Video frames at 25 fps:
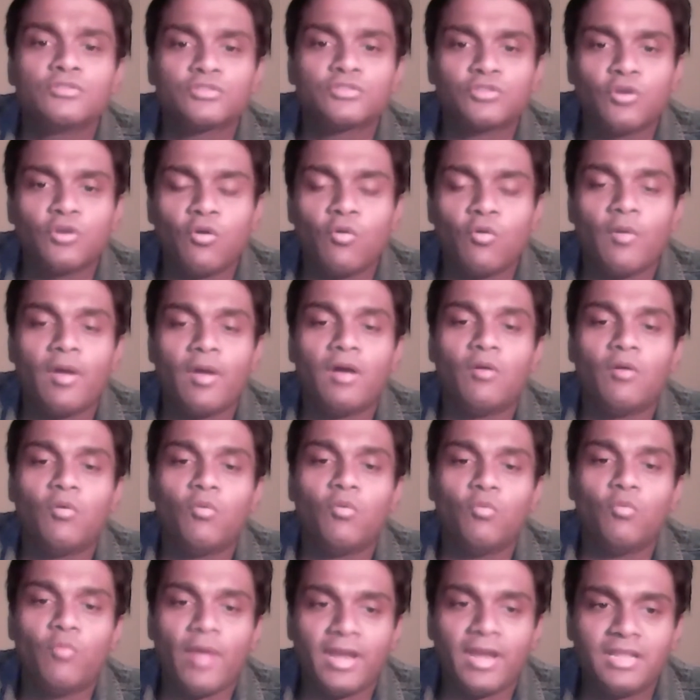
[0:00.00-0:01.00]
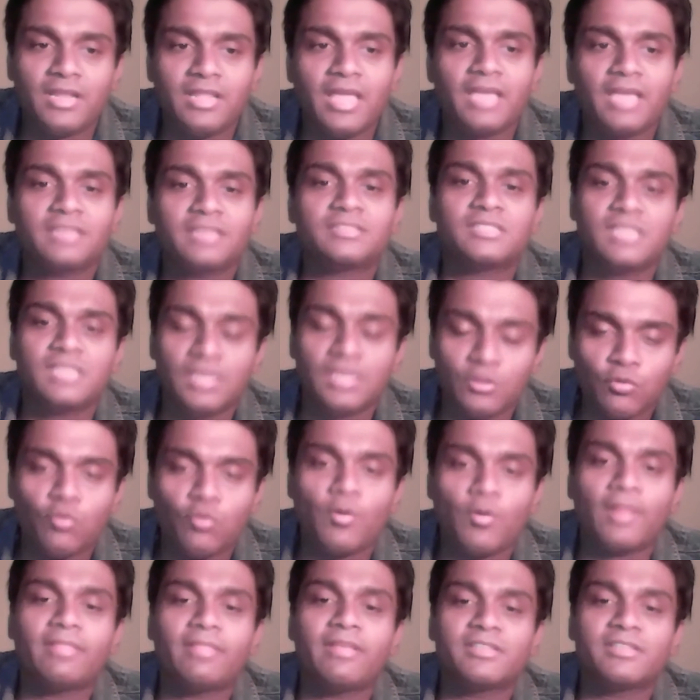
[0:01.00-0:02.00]
So when they see you,
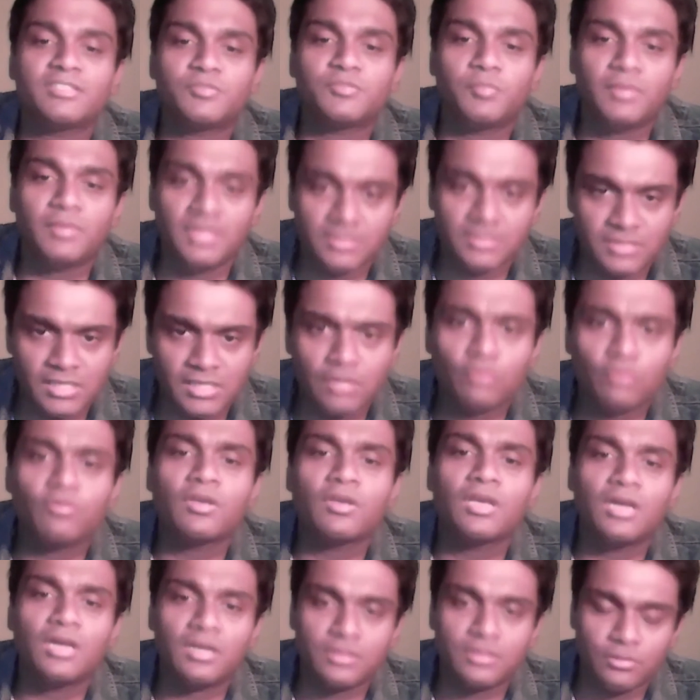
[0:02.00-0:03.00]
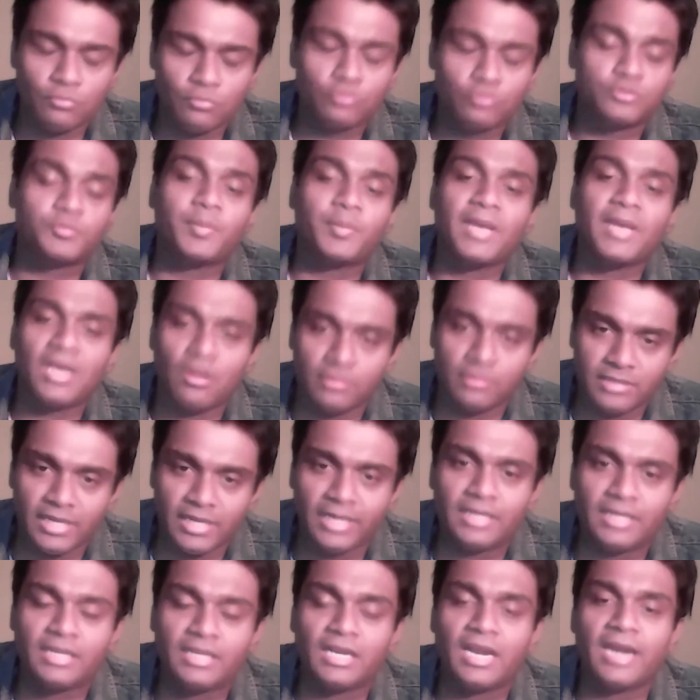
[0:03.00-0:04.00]
hear you speak on the
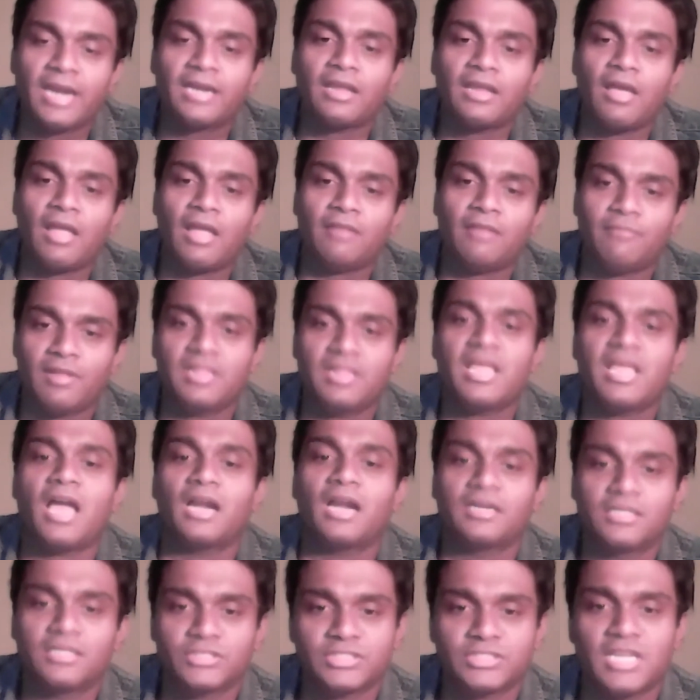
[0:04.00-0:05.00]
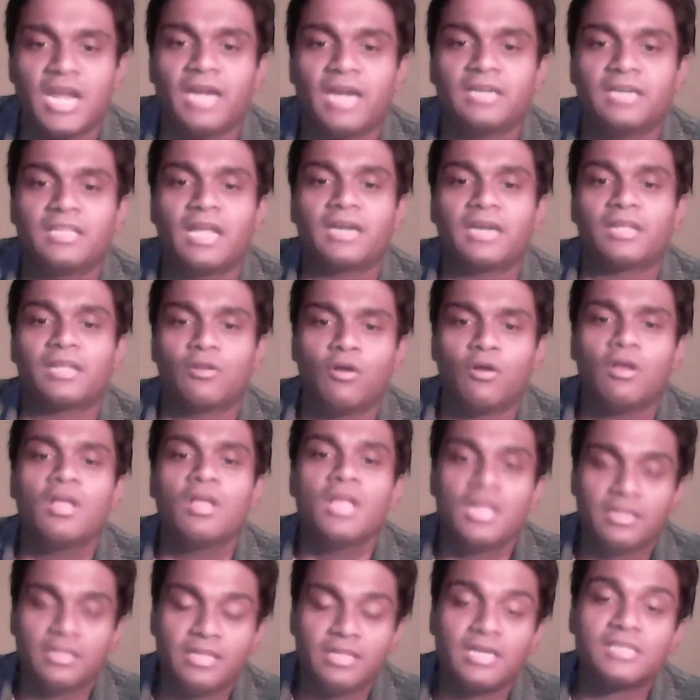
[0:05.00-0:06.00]
internet, and when they understand that
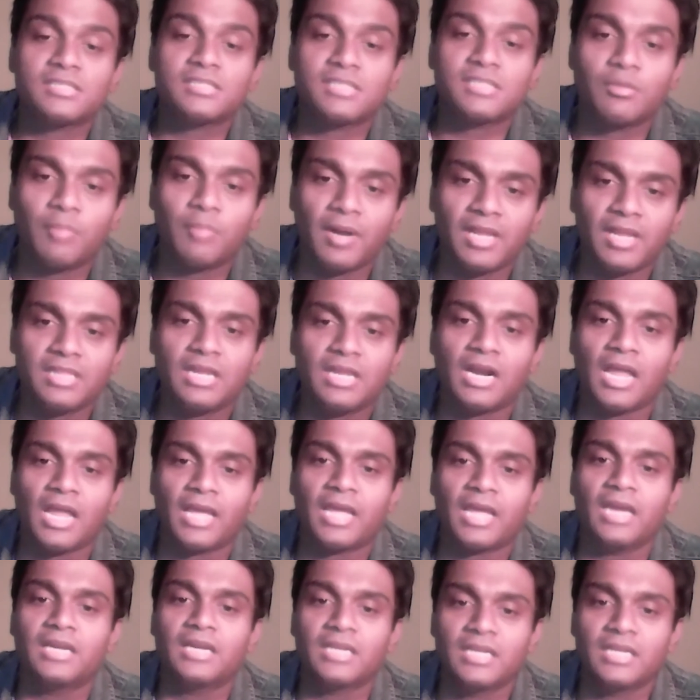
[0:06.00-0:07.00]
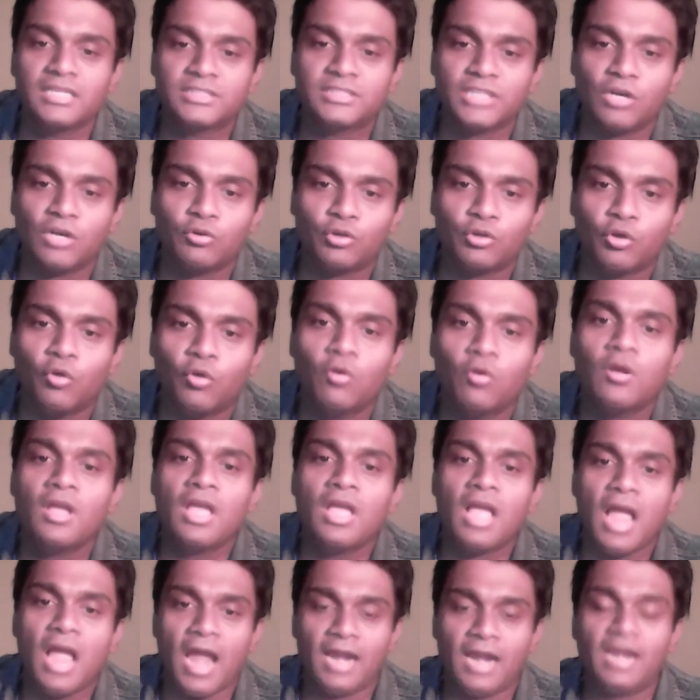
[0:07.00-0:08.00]
there is somebody that I can reach out to,
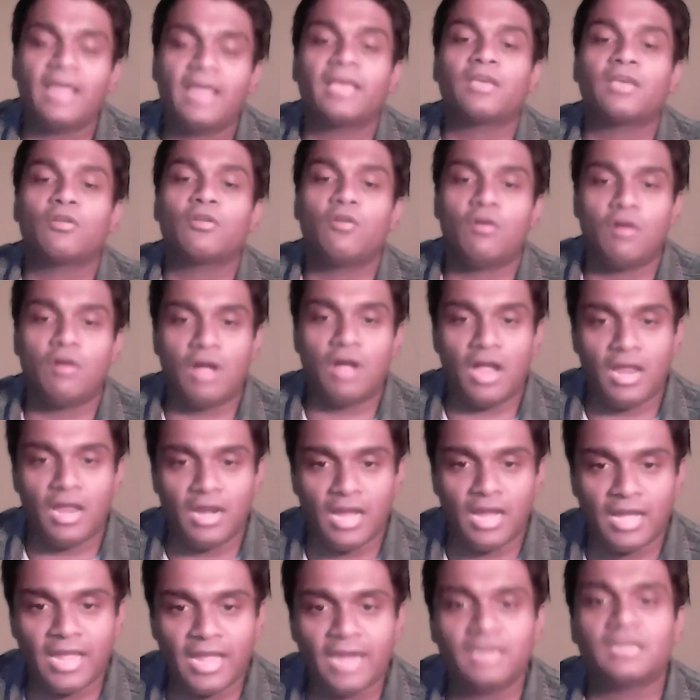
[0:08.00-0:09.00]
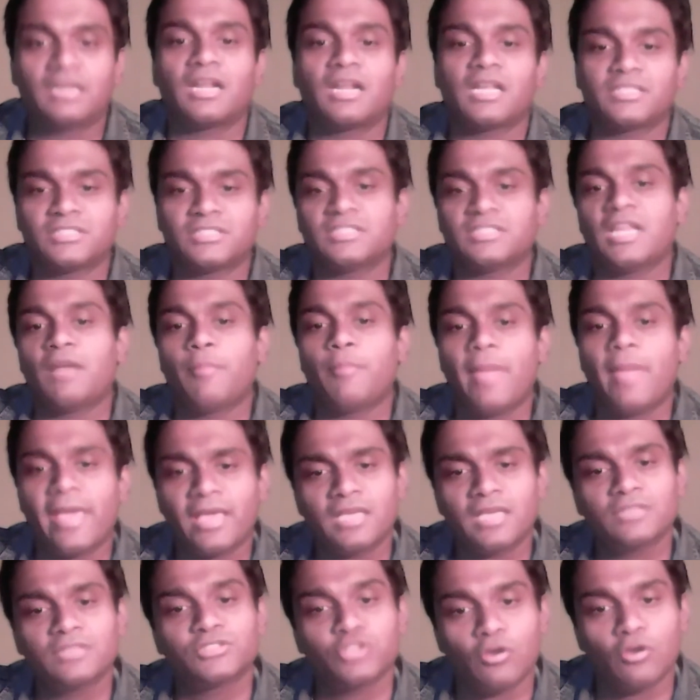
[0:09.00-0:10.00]
and and again trust, and
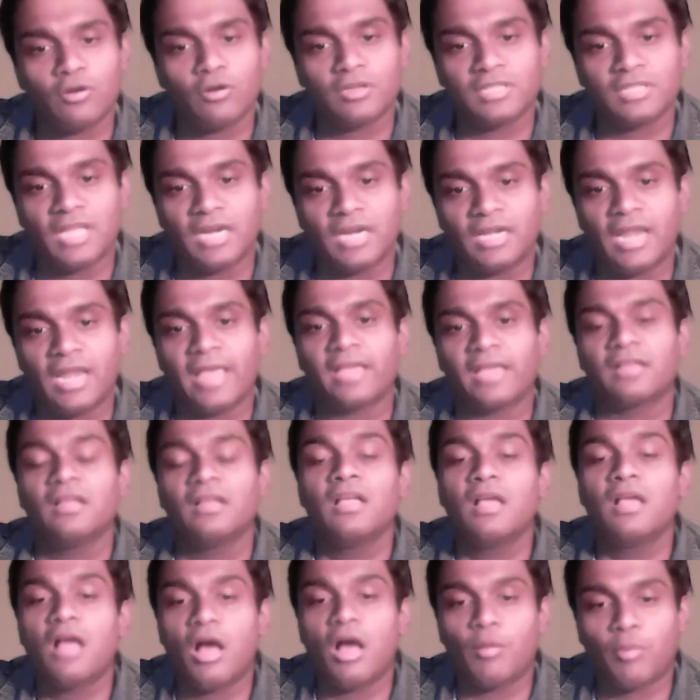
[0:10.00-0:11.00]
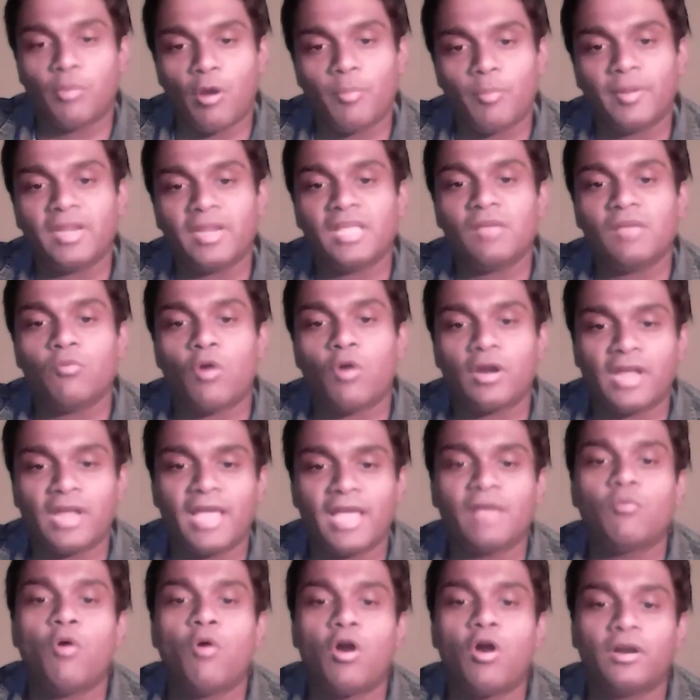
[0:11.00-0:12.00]
making sure that like a property what I
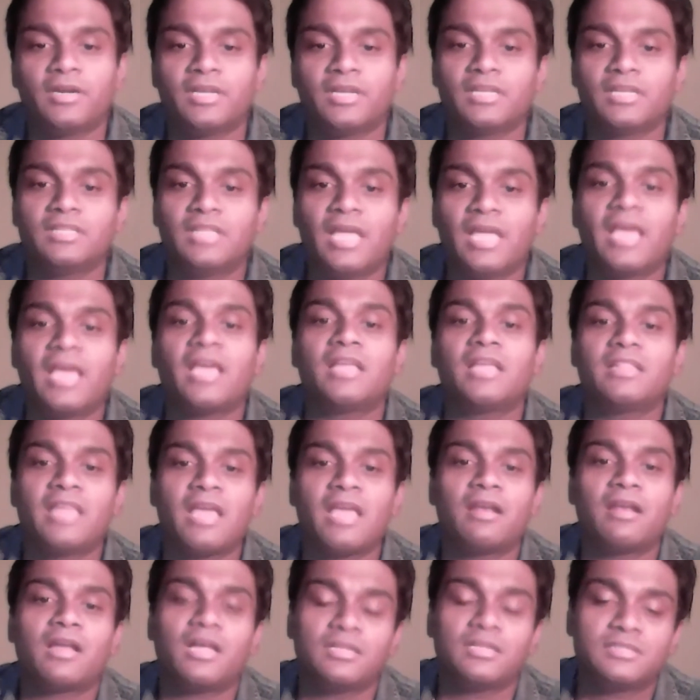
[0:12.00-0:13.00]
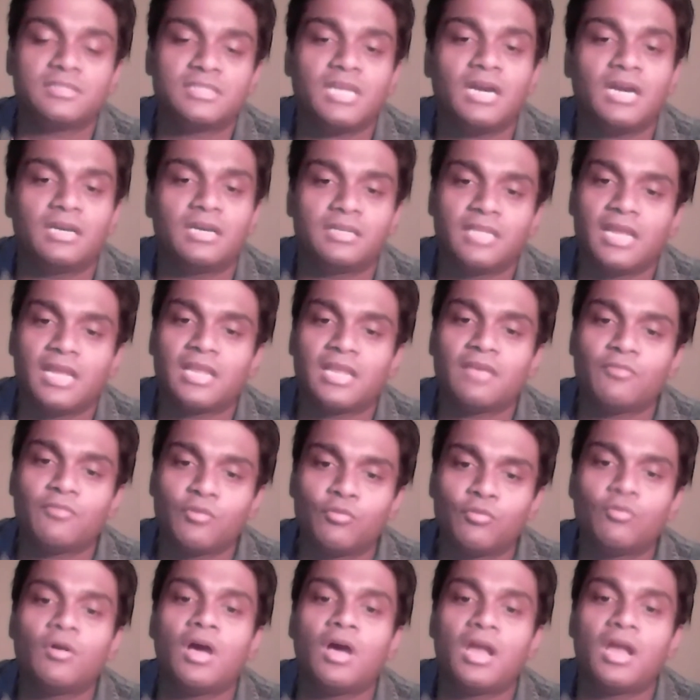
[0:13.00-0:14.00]
want, they'll consult, they'll give
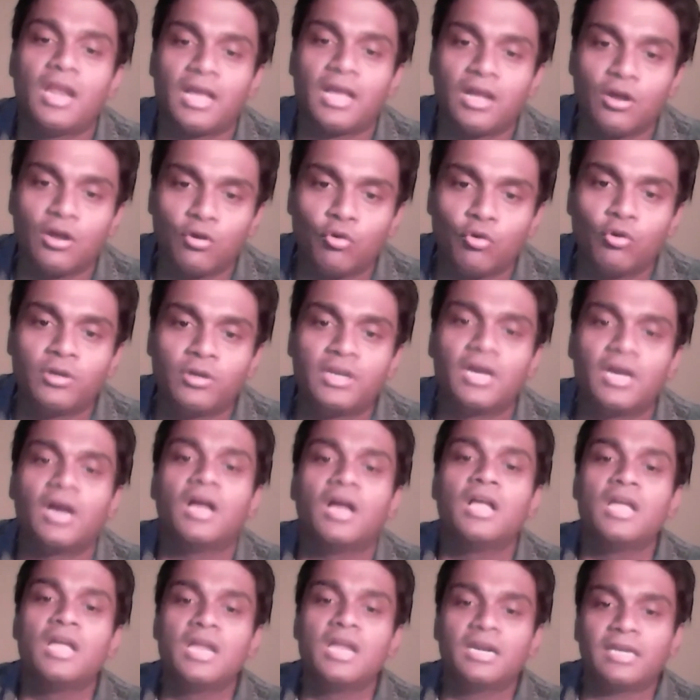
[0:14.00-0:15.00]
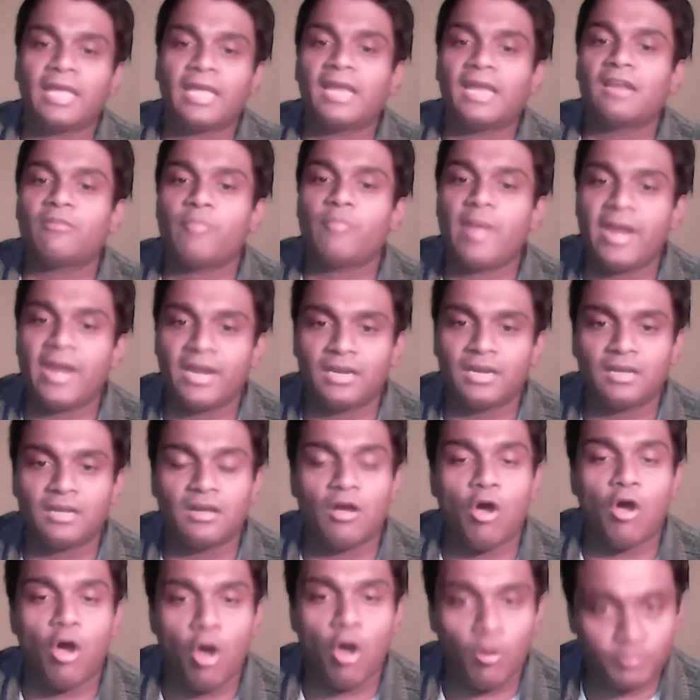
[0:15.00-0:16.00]
you a good tailor-made
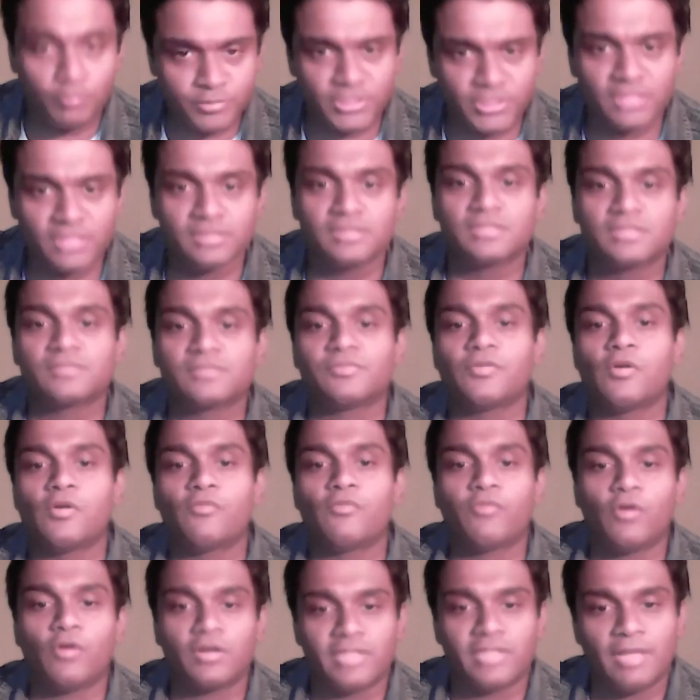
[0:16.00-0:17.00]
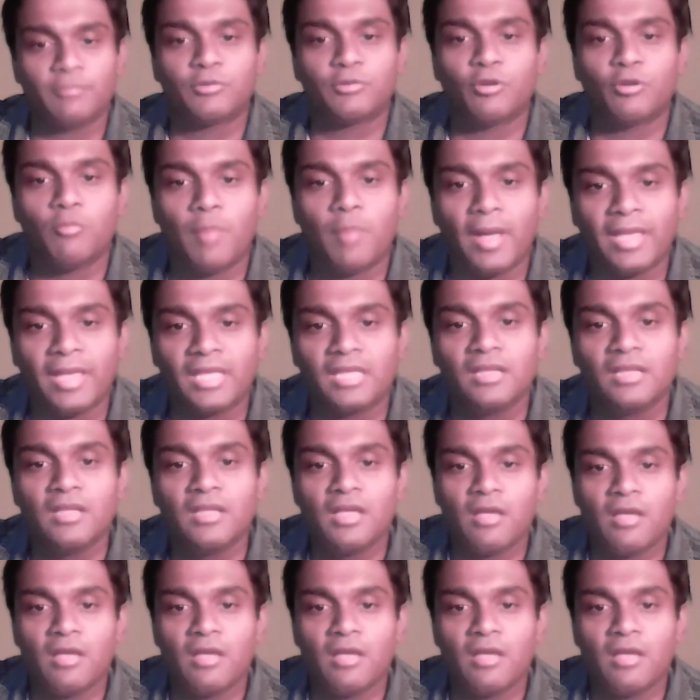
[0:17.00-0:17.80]
options for them to buy.